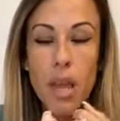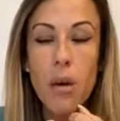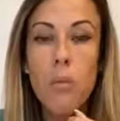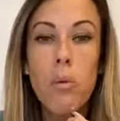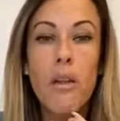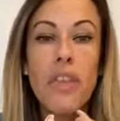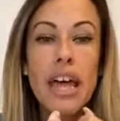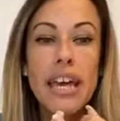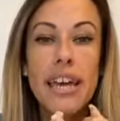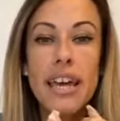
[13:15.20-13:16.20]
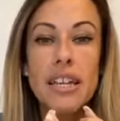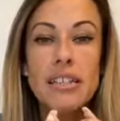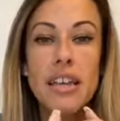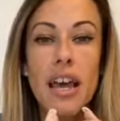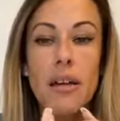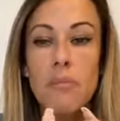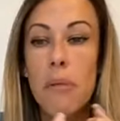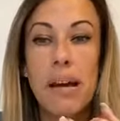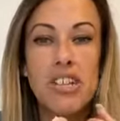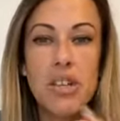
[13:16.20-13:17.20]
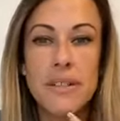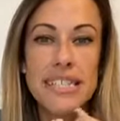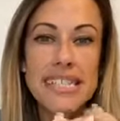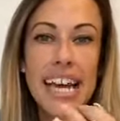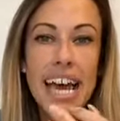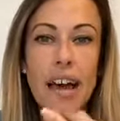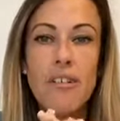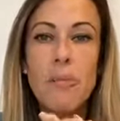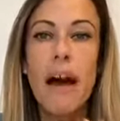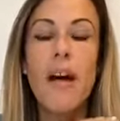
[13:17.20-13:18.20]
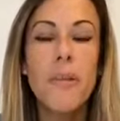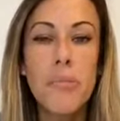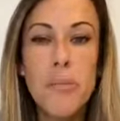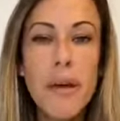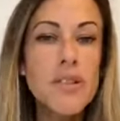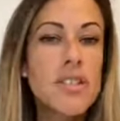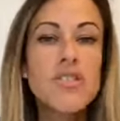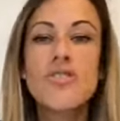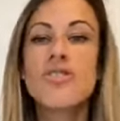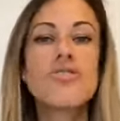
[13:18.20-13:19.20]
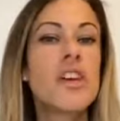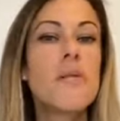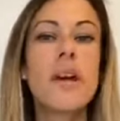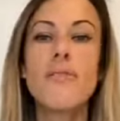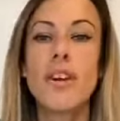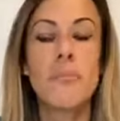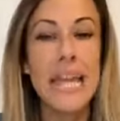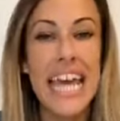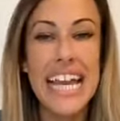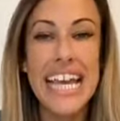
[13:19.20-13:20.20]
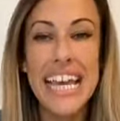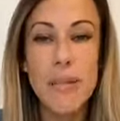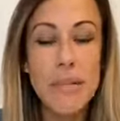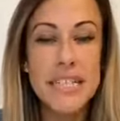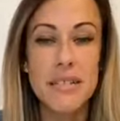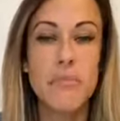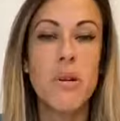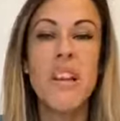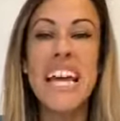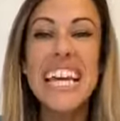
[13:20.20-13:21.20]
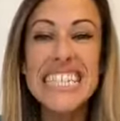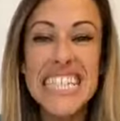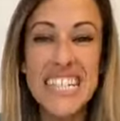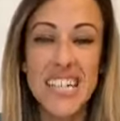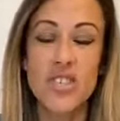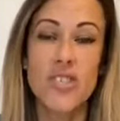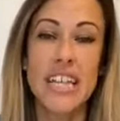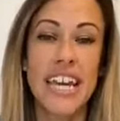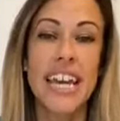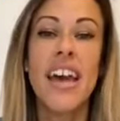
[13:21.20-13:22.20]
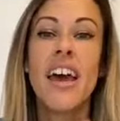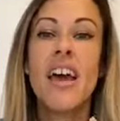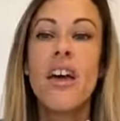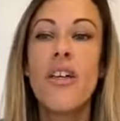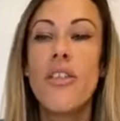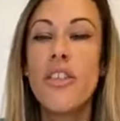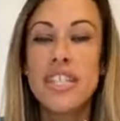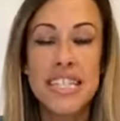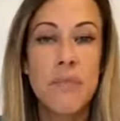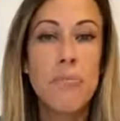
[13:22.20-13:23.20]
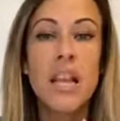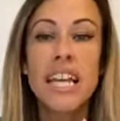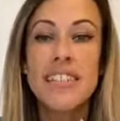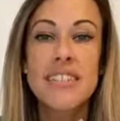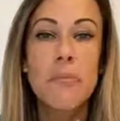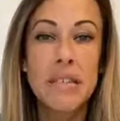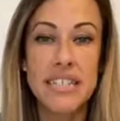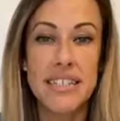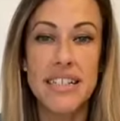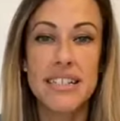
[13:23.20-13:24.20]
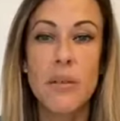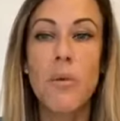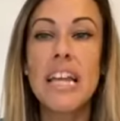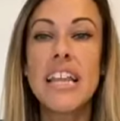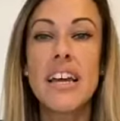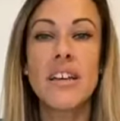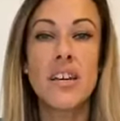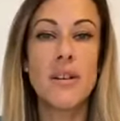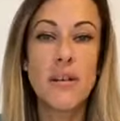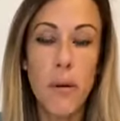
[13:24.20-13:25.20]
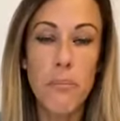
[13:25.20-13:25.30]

about Shooting Star, about all the promotions. Just don't overcomplicate it. Keep it simple. It is literally the simplest business. You